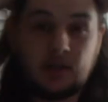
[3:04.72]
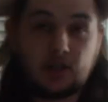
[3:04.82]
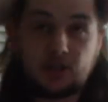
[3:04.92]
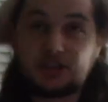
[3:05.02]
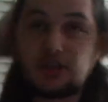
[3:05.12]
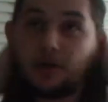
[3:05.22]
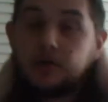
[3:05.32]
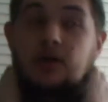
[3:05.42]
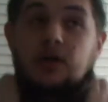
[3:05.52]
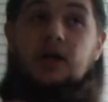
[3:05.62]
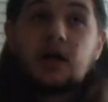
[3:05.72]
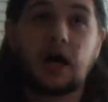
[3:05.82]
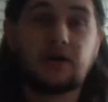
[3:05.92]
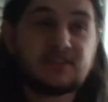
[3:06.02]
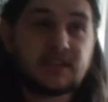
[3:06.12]
So, I
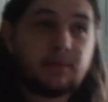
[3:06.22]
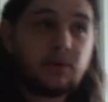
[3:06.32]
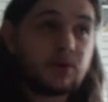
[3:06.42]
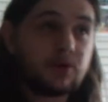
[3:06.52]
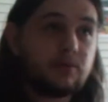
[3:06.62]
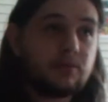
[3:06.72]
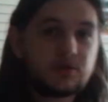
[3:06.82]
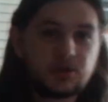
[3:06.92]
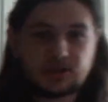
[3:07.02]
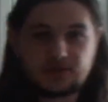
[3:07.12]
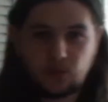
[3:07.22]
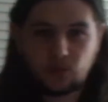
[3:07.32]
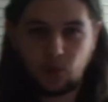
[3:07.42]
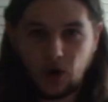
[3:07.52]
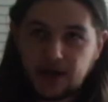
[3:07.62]
was sitting in my room, just
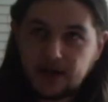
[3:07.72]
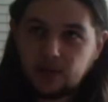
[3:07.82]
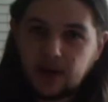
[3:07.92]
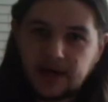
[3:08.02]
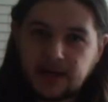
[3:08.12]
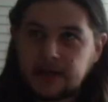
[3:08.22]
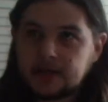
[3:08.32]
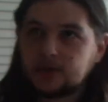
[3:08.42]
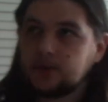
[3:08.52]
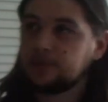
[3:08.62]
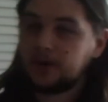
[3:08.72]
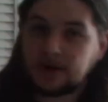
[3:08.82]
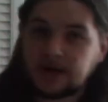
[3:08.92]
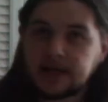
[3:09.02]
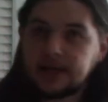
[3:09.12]
working away with my
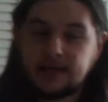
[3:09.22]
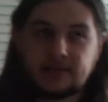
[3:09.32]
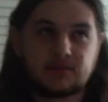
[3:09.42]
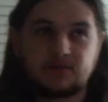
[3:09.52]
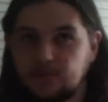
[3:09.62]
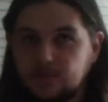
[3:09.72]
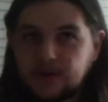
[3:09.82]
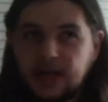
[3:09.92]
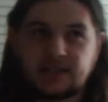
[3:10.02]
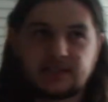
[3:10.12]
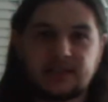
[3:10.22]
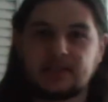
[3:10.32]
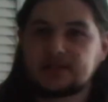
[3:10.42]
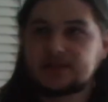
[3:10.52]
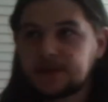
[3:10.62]
writing and editing and
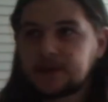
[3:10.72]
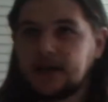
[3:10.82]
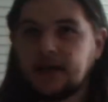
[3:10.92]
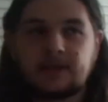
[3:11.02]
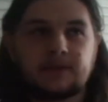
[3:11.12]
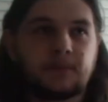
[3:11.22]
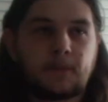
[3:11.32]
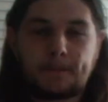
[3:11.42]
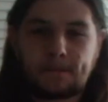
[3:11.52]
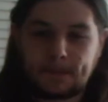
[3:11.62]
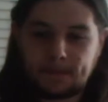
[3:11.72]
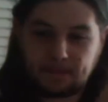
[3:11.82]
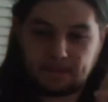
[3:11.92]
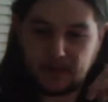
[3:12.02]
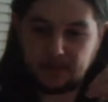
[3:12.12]
stuff like that, and
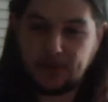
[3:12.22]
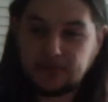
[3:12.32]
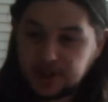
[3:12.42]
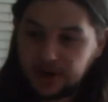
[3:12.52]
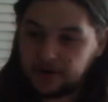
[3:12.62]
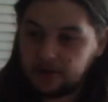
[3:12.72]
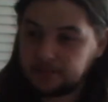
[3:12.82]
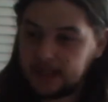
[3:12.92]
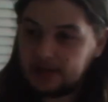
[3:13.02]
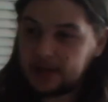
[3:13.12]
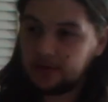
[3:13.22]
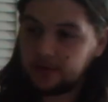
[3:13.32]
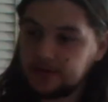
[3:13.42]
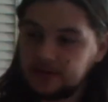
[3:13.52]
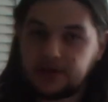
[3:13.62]
my mum shouted up, "Dan, look out the window,
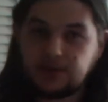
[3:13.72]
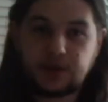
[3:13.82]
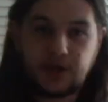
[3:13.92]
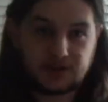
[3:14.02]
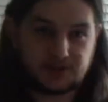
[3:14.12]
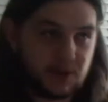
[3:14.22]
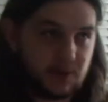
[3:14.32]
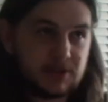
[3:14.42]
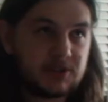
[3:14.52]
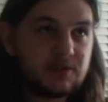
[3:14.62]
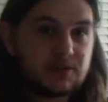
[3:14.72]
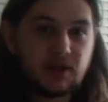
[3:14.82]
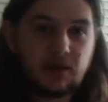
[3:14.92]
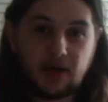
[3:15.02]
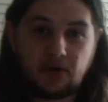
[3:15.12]
look out the window." So I went to the window,
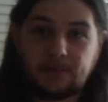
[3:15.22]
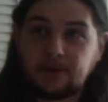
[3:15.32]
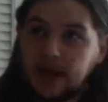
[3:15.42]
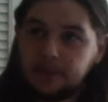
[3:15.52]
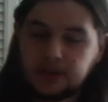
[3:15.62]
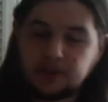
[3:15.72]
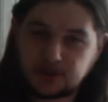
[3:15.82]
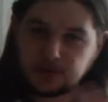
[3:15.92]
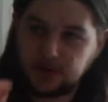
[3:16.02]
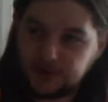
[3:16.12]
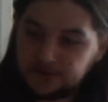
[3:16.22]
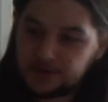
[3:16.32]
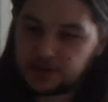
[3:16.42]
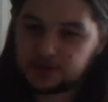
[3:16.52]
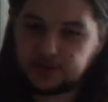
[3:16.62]
and I grabbed the camera, which is why all the footage
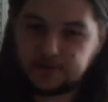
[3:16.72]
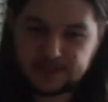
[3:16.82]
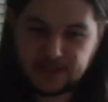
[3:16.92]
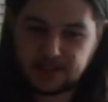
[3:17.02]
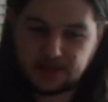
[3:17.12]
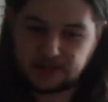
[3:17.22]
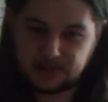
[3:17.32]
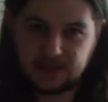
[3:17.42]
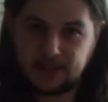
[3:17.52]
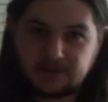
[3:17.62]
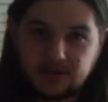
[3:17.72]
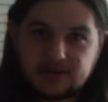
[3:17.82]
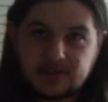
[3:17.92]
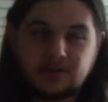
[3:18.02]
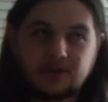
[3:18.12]
is ready for Seiki, because I didn't have time to sit
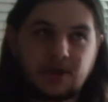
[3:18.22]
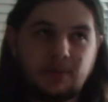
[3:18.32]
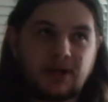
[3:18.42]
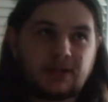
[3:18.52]
on a tripod,